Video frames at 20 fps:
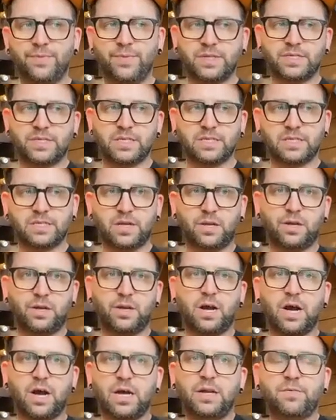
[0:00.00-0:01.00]
and this is
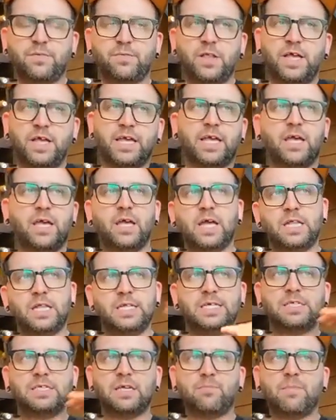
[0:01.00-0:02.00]
kind of like, at
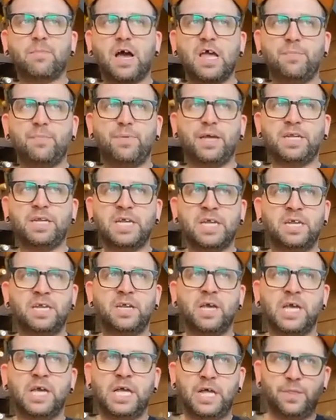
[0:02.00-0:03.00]
least in my
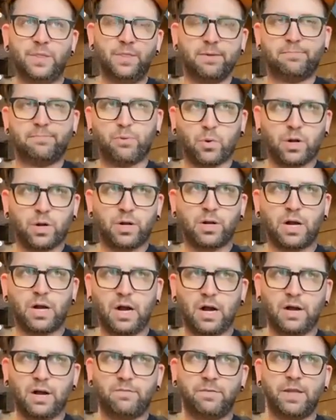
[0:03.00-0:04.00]
opinion, the border
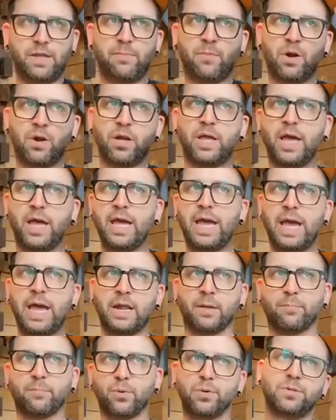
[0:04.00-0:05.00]
of Le Marche
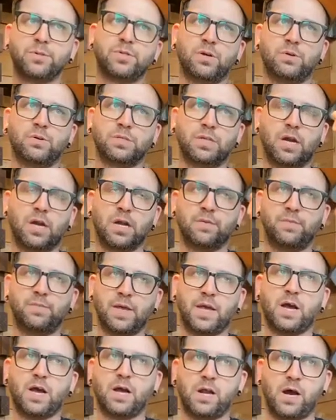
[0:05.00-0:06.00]
and Abruzzo is kind of the
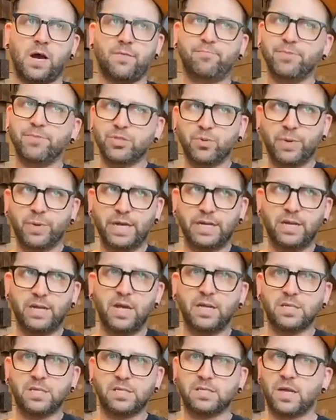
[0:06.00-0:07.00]
cutoff between
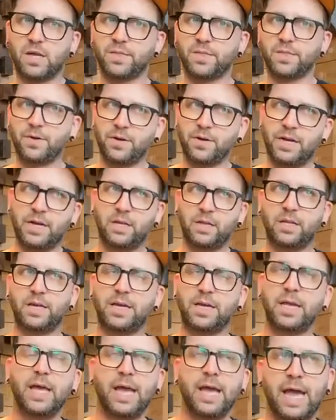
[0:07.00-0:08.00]
southern
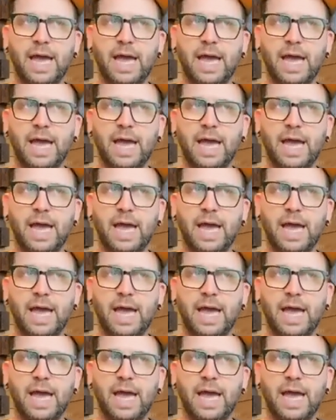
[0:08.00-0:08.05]
Italy